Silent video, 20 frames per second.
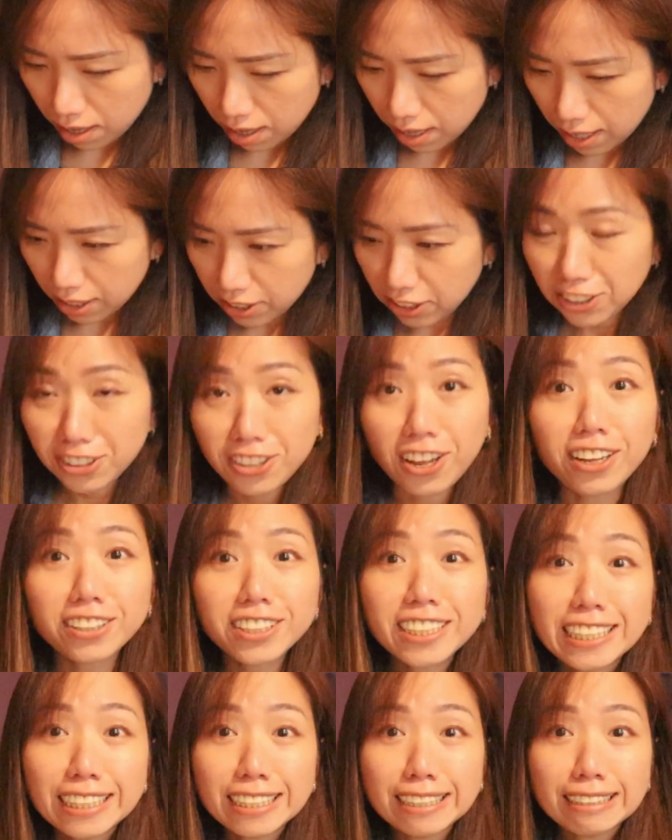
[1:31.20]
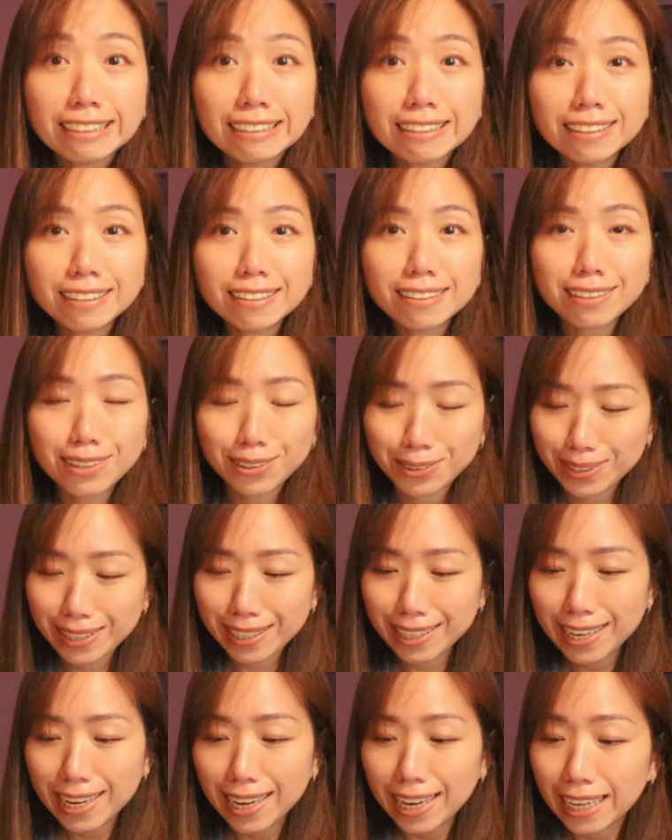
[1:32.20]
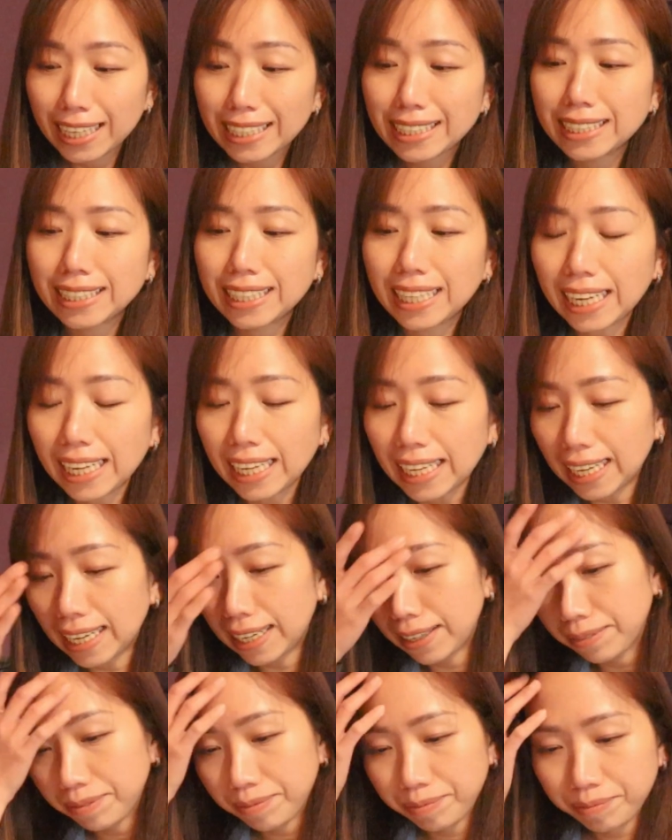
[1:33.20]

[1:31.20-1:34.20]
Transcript: Is it not? Sorry, it's Tria.